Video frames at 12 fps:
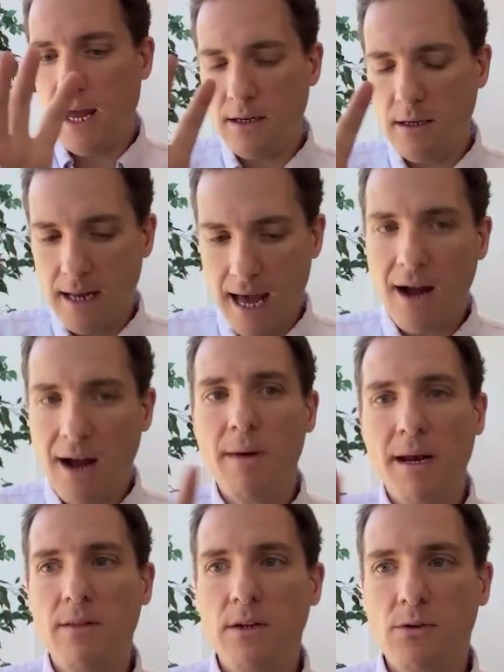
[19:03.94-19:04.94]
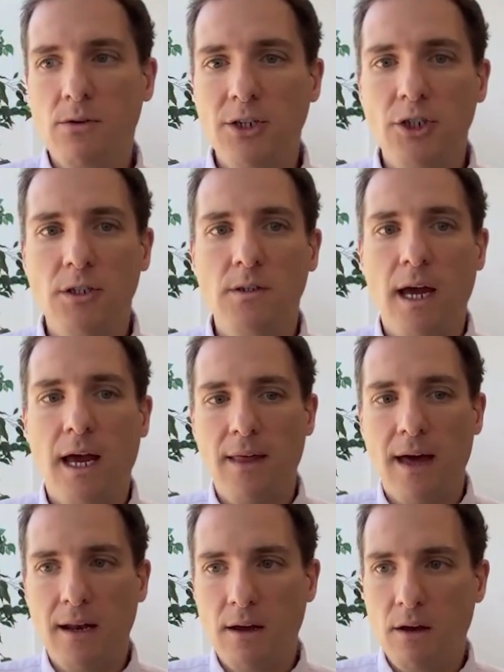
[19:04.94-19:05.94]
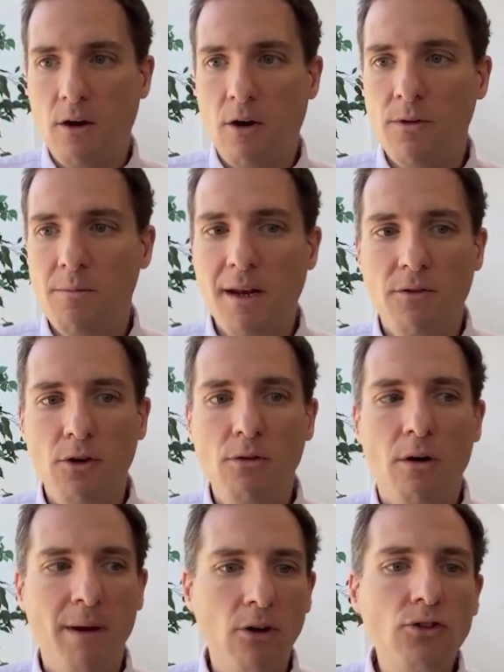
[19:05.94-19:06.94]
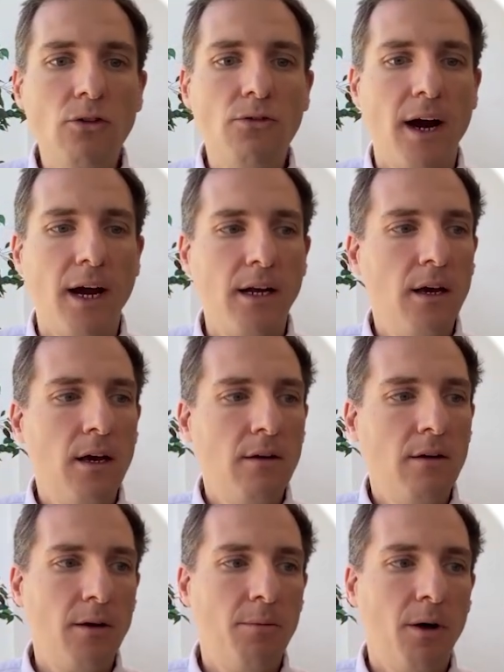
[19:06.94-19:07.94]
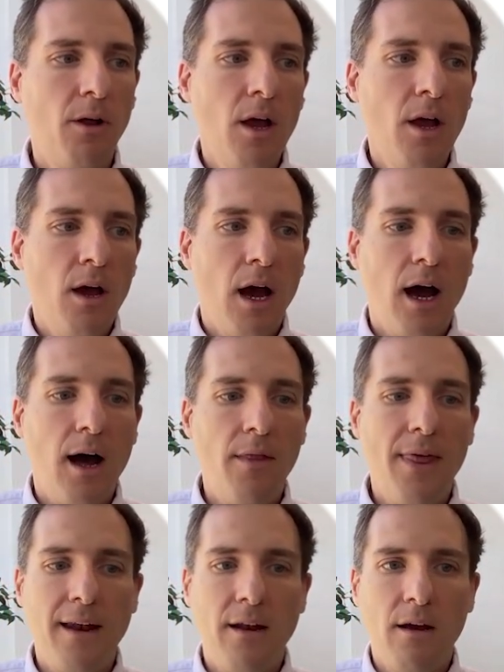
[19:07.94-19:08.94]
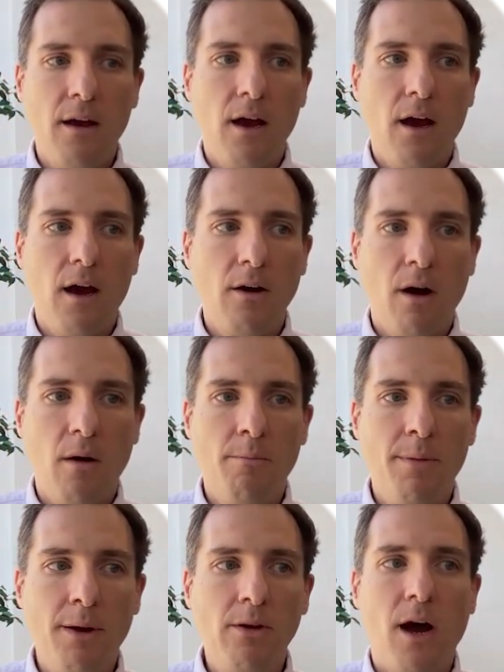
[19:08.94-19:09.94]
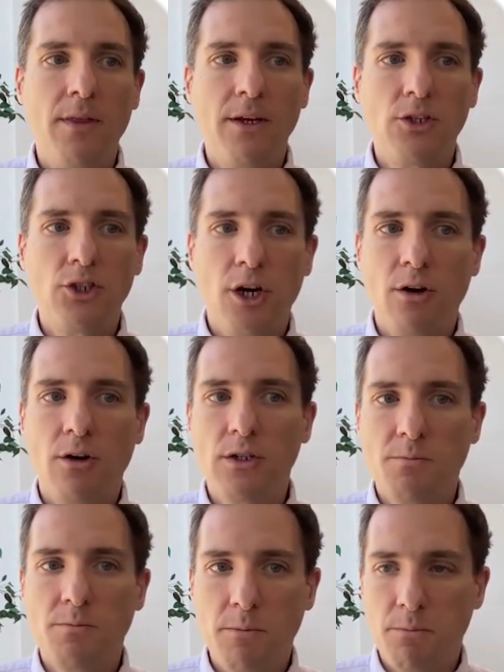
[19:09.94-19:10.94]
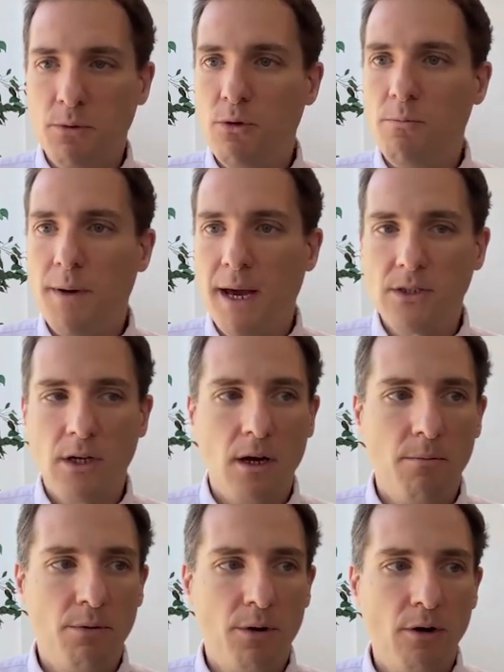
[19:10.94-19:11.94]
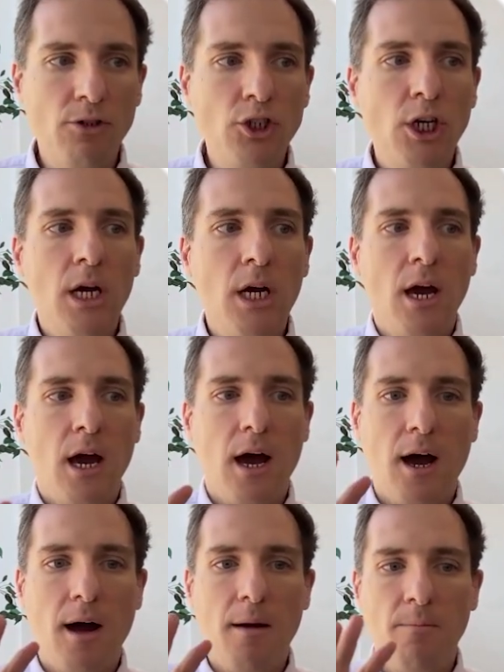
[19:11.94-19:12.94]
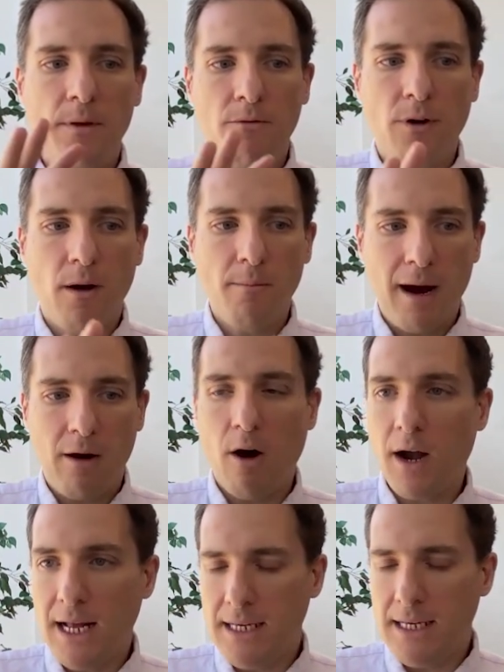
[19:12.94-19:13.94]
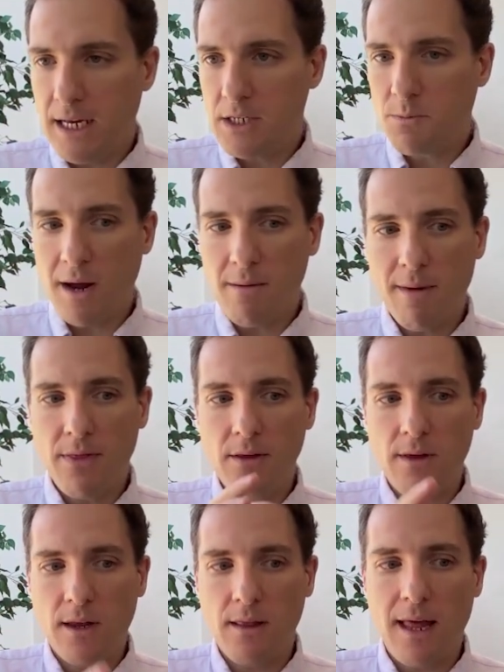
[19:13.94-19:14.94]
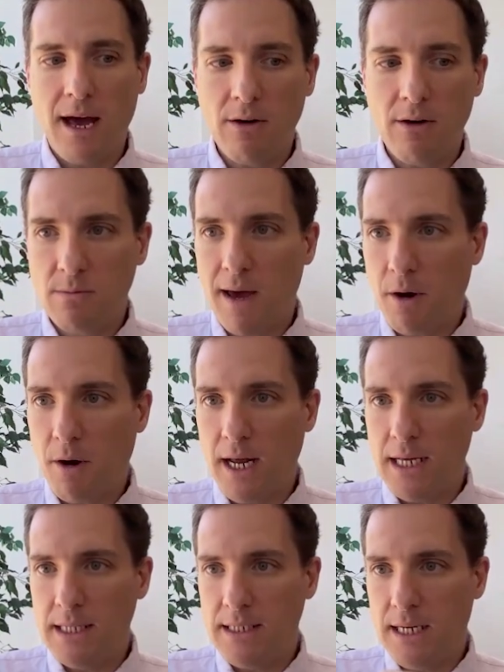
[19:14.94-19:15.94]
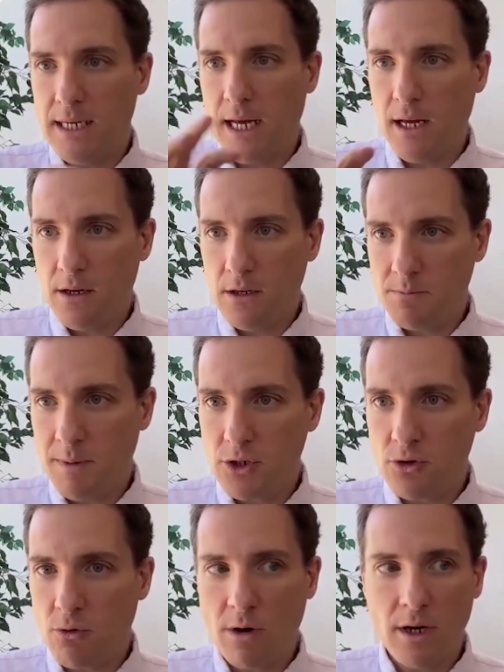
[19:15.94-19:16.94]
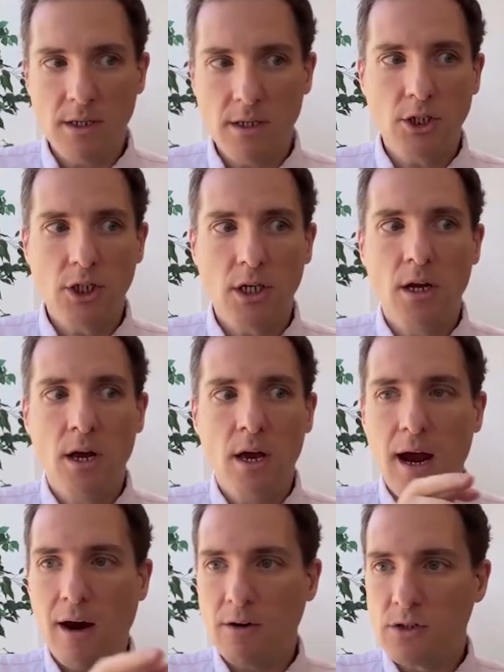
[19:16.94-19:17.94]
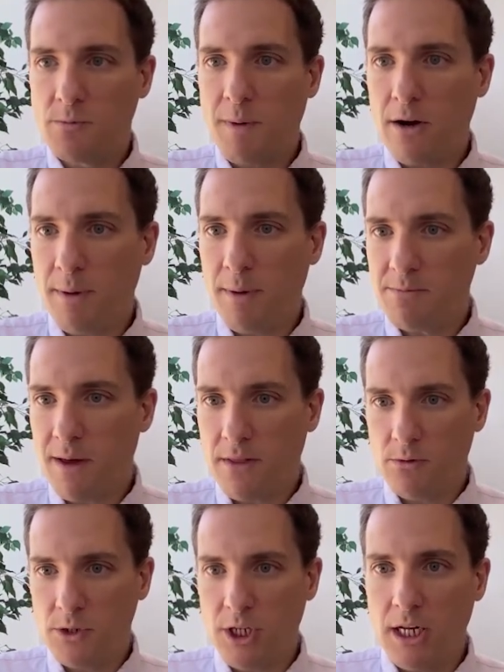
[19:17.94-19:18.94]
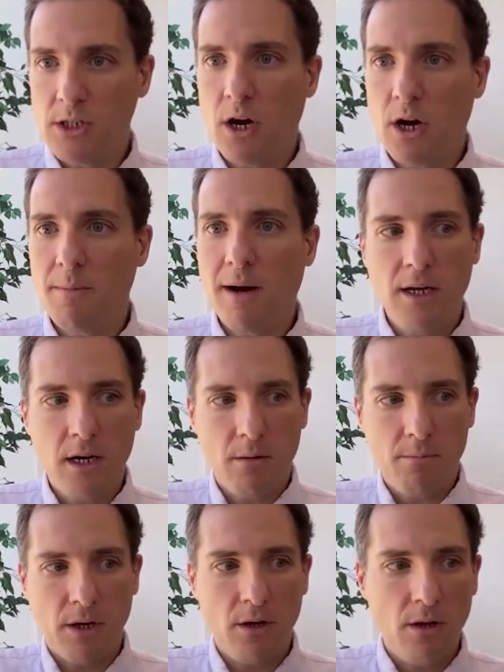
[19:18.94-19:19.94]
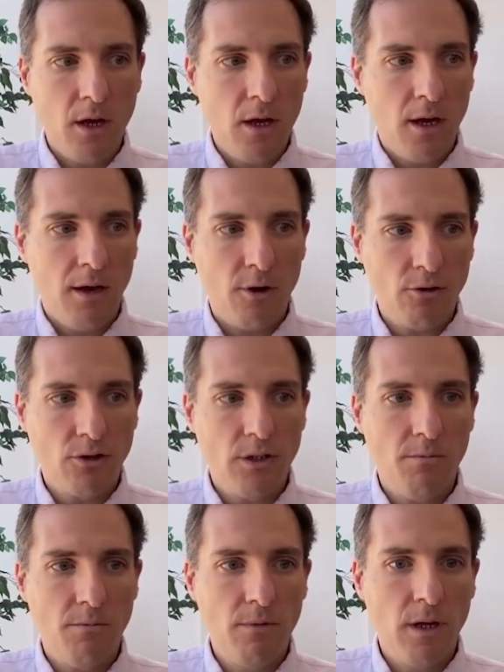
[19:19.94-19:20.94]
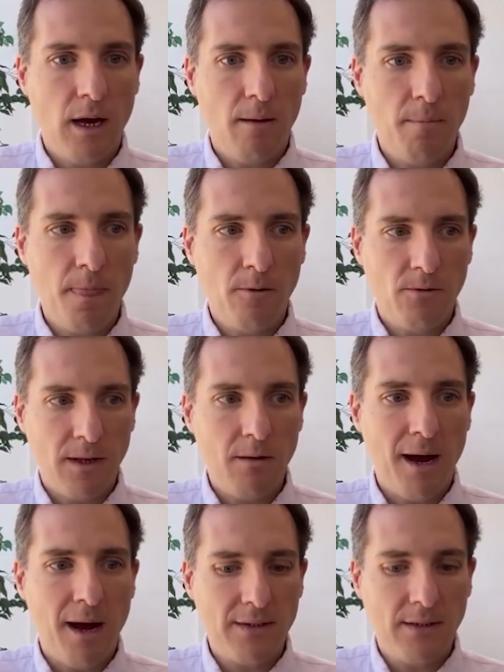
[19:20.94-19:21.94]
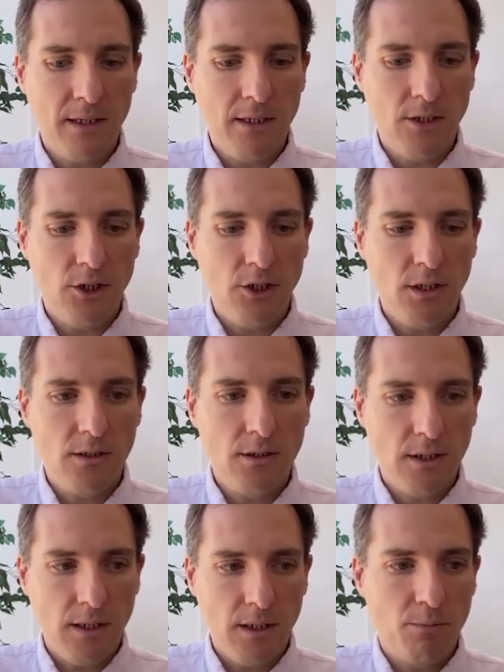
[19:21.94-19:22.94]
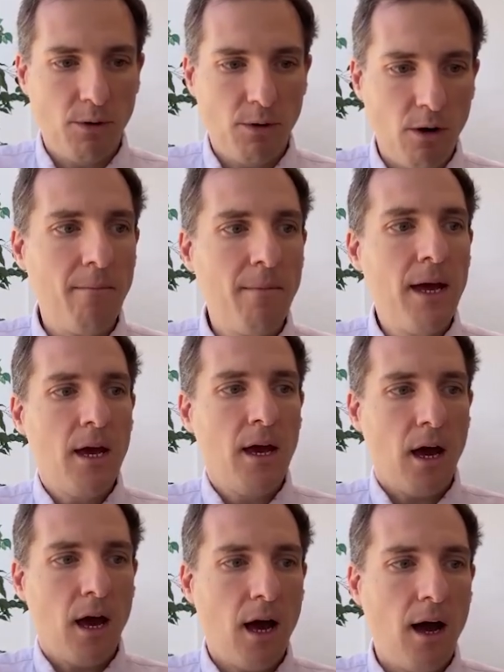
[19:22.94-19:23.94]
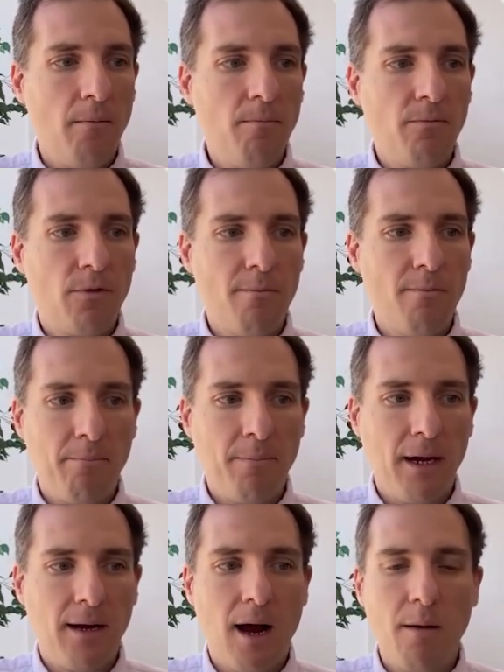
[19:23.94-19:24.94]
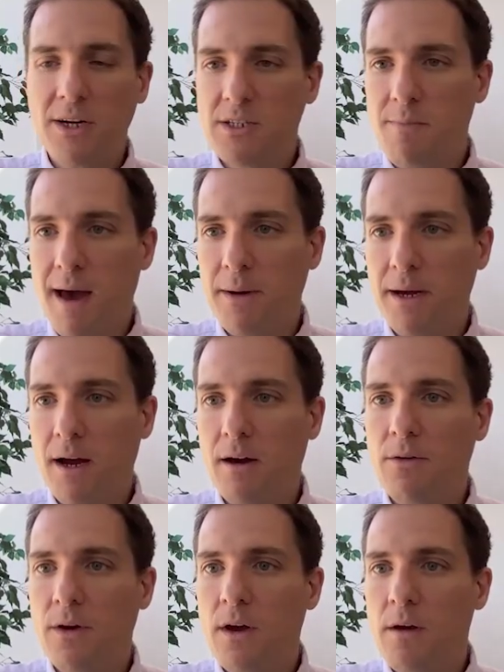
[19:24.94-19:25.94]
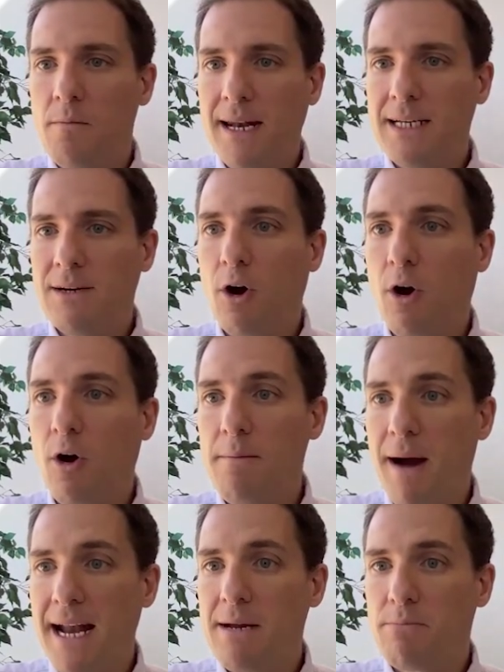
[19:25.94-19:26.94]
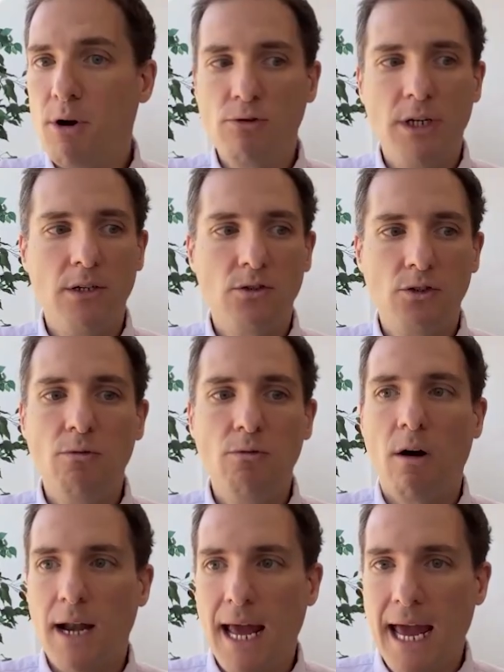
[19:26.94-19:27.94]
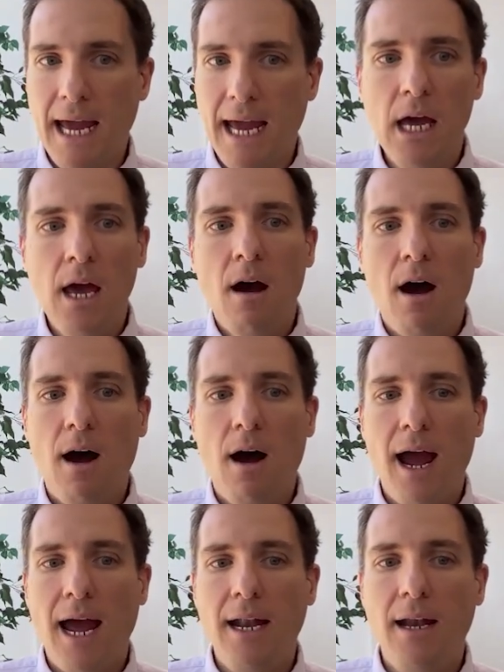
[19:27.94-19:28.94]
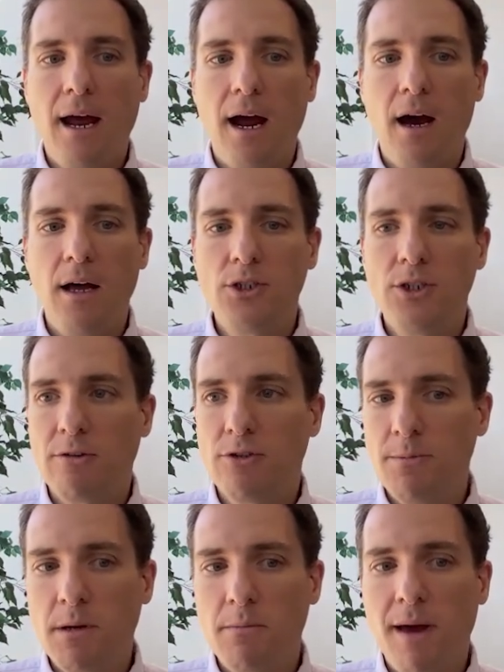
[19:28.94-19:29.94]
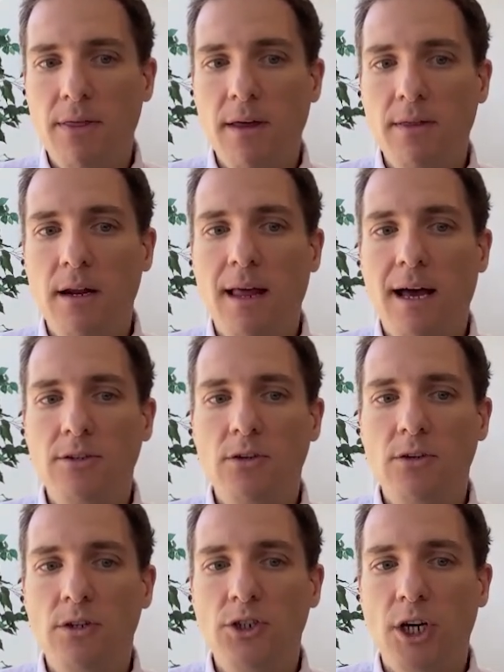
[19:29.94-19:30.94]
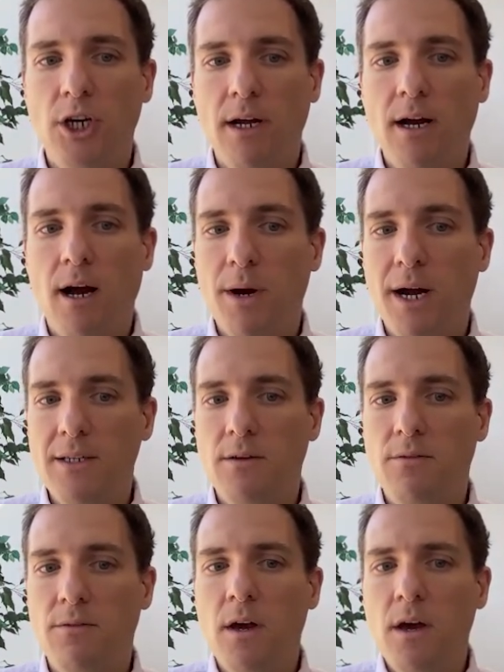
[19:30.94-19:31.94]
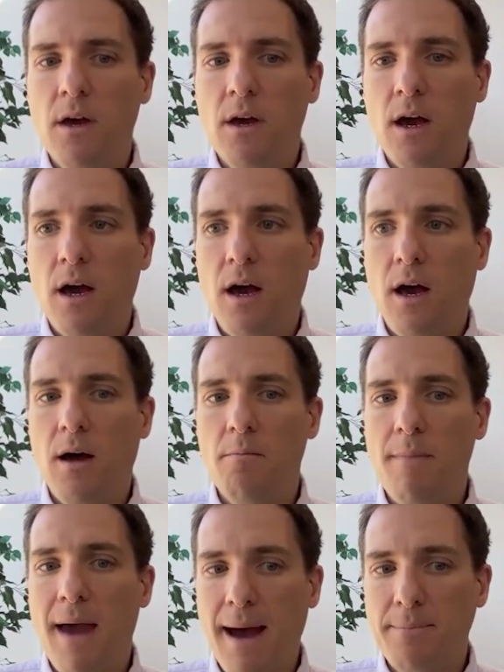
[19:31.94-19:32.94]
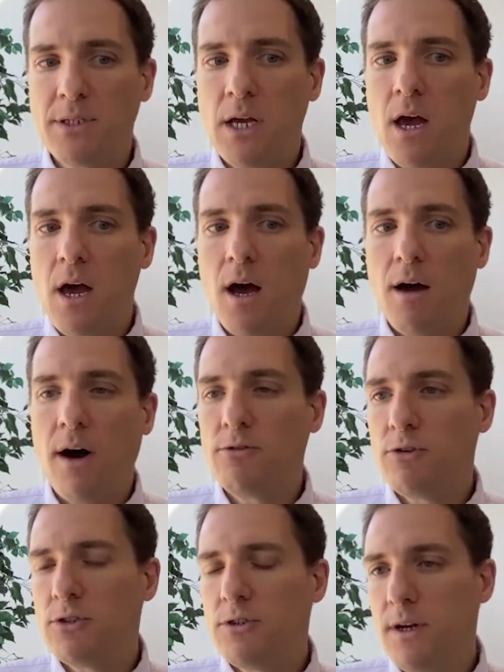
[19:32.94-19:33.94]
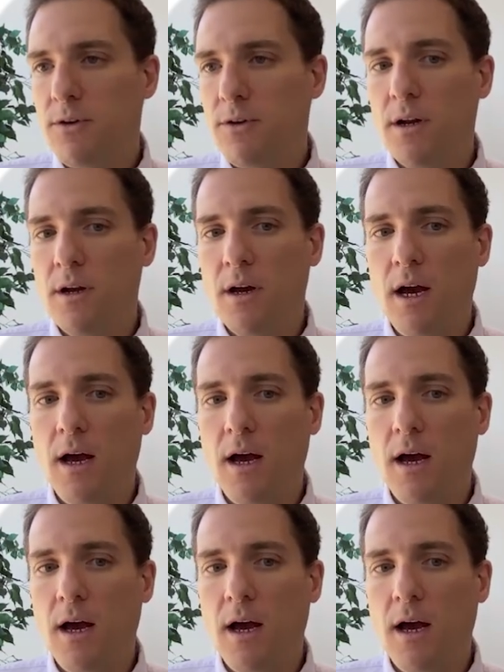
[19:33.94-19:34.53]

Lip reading: and tackle many of these questions, and that hopefully many of you may also find valuable, that are built on this shared split pool-based approach from our RNA-DNA SPRITE methods that allow us to map RNA and DNA spatial organization, our SPIDER-based methods, which I didn't talk about here, but if you're interested, was funded by this TDGC program for mapping, comprehensive mapping of many different RNA binding proteins to RNA, and our ChIP-DIP method that allows us to generate comprehensive maps of hundreds of different